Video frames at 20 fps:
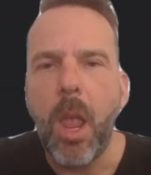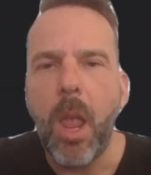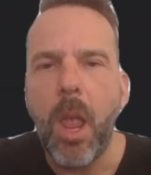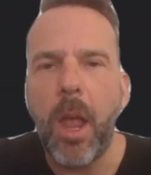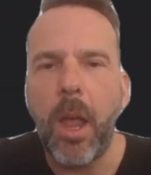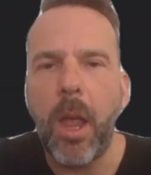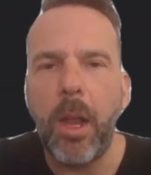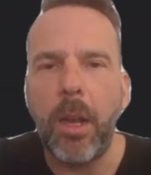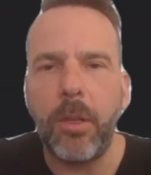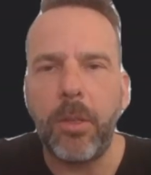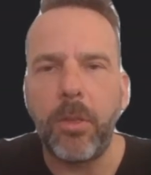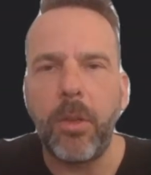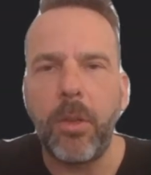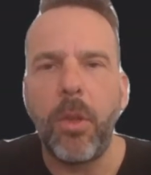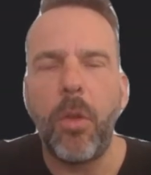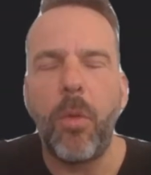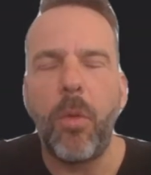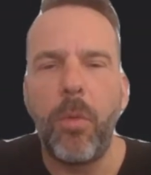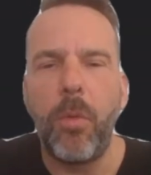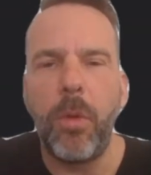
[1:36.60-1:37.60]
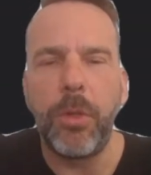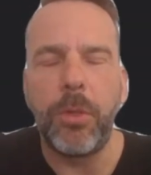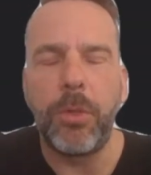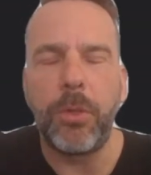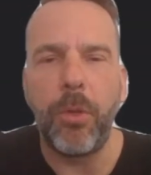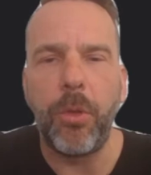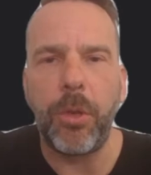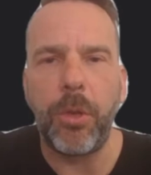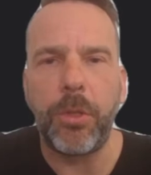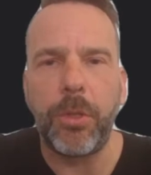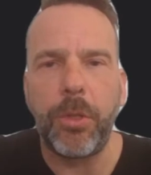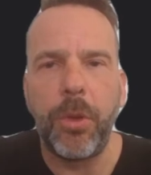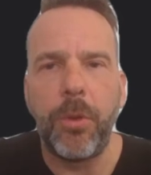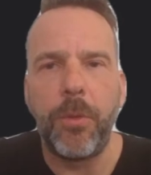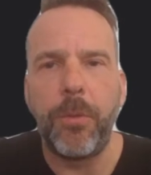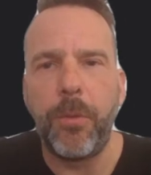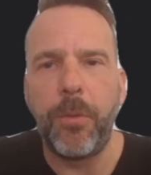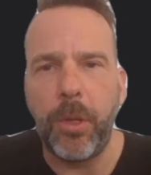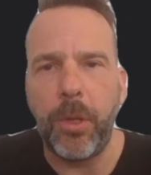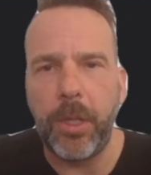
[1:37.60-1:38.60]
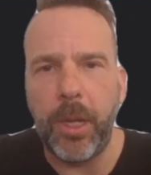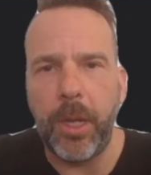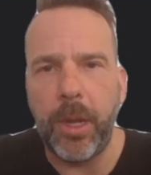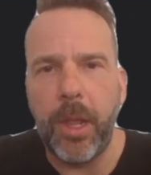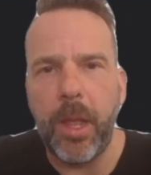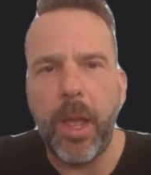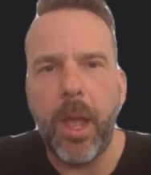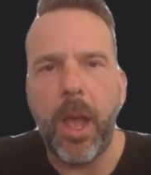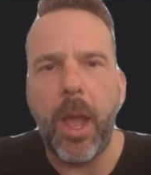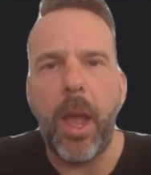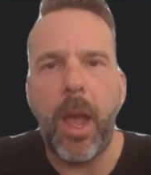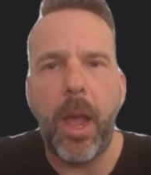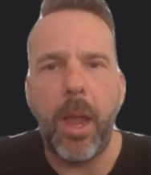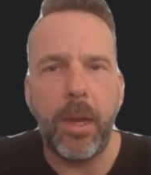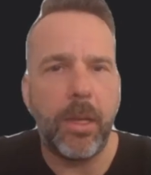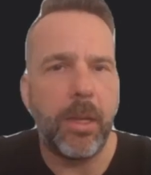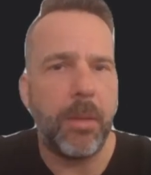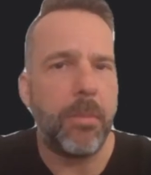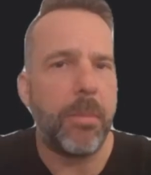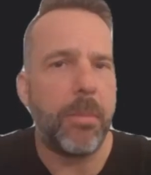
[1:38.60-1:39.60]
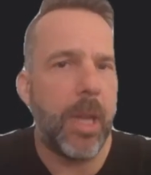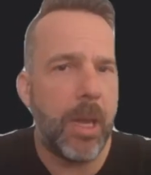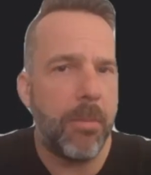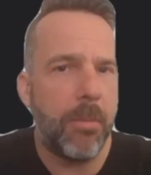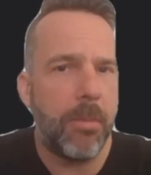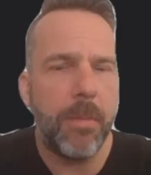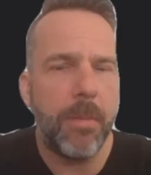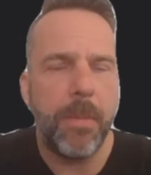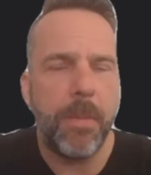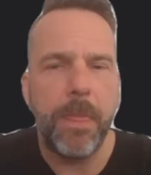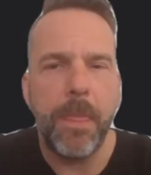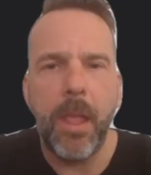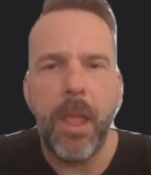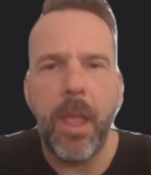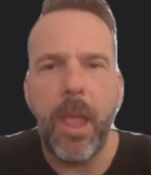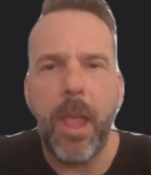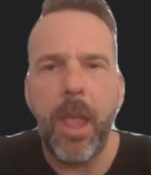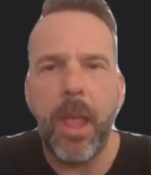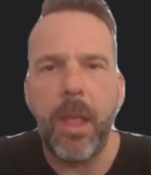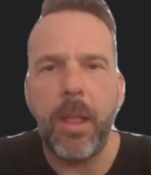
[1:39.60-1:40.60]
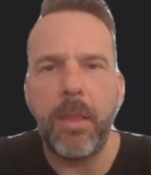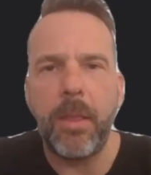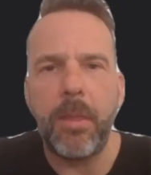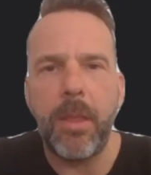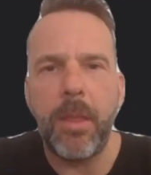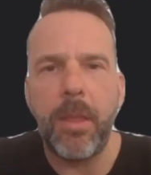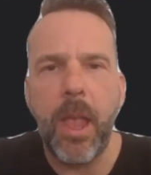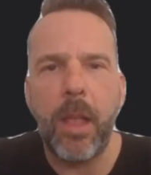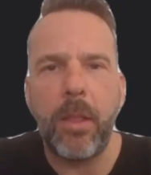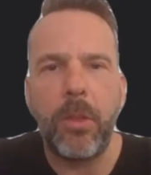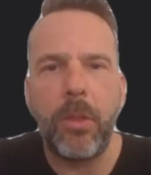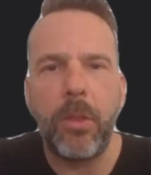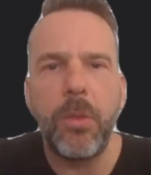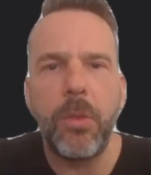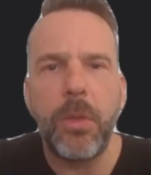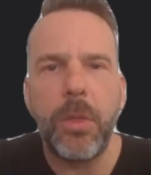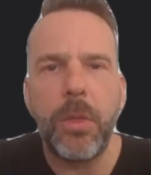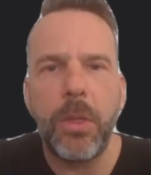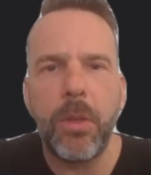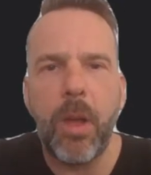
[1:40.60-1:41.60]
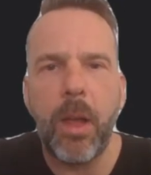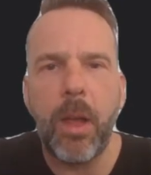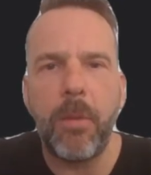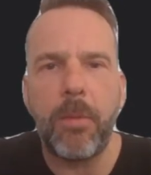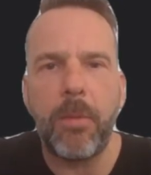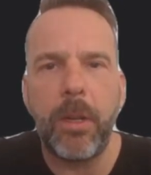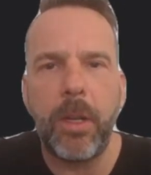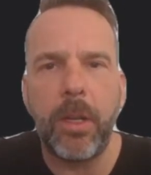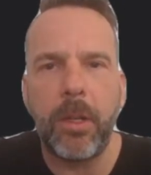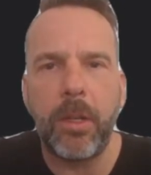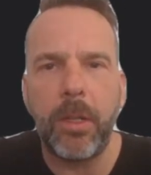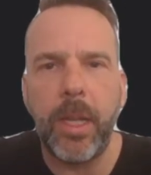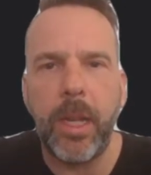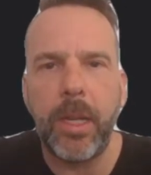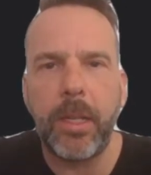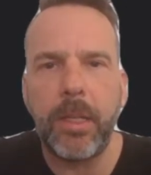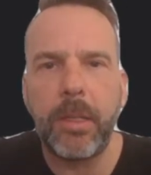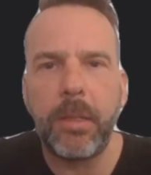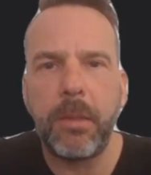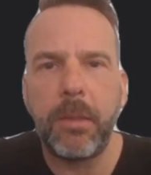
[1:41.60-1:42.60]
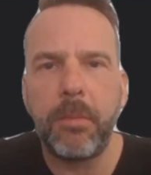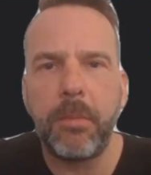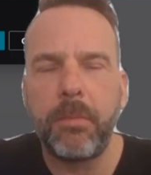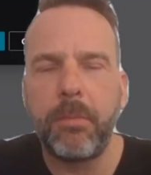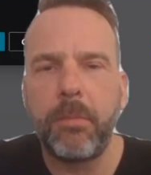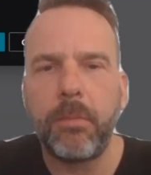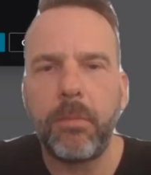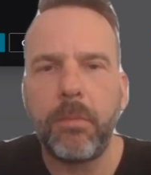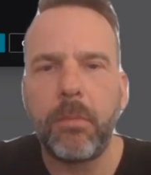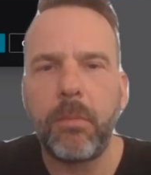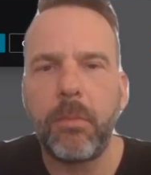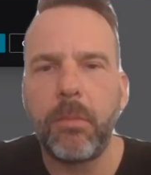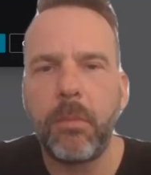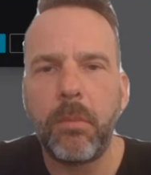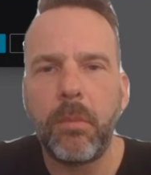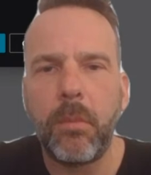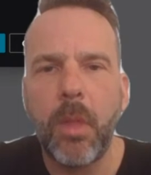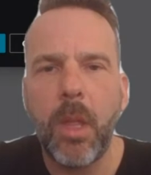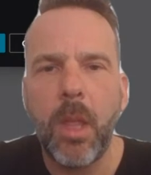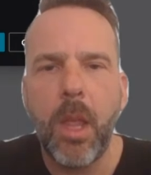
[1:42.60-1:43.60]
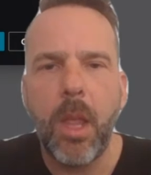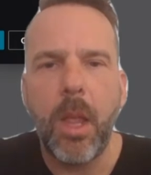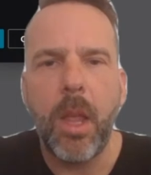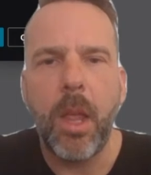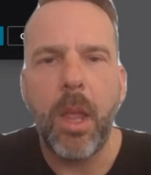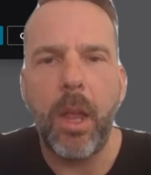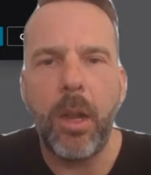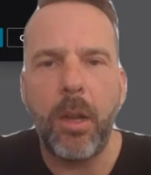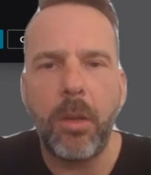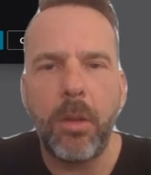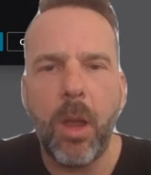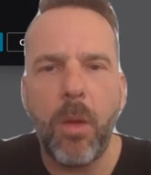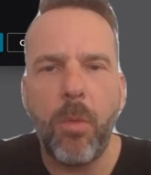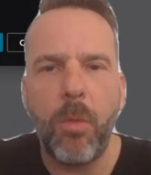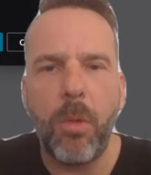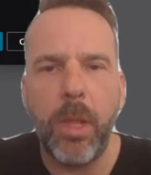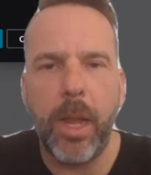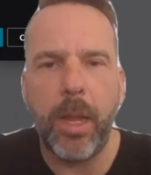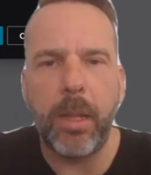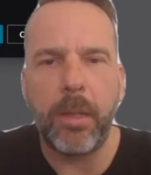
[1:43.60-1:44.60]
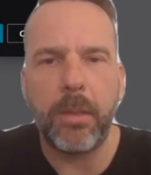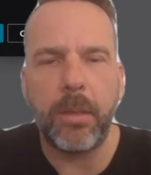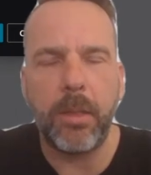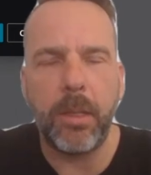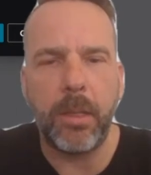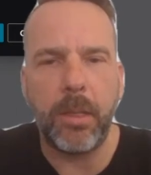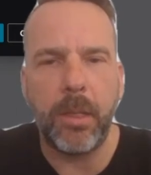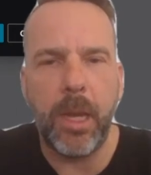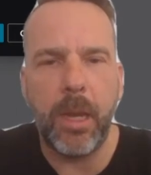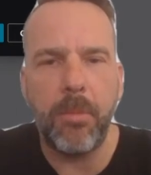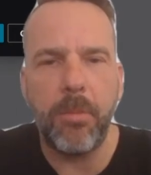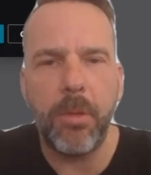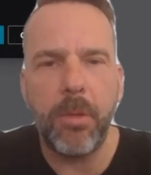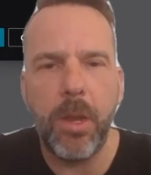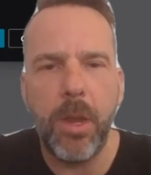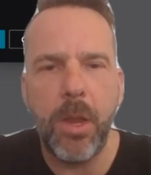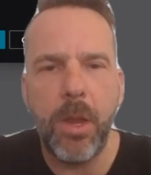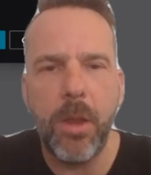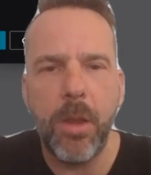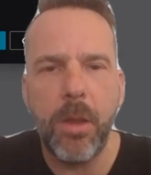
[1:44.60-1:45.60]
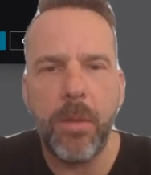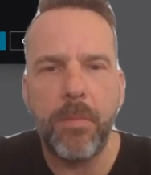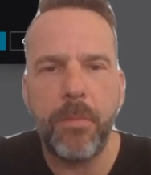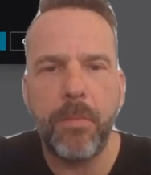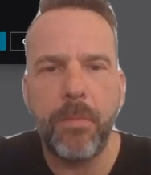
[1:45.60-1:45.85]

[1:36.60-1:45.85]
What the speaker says: and we'll search for the item table. And yeah, to do so, I'll click on Add, and I will add the table here.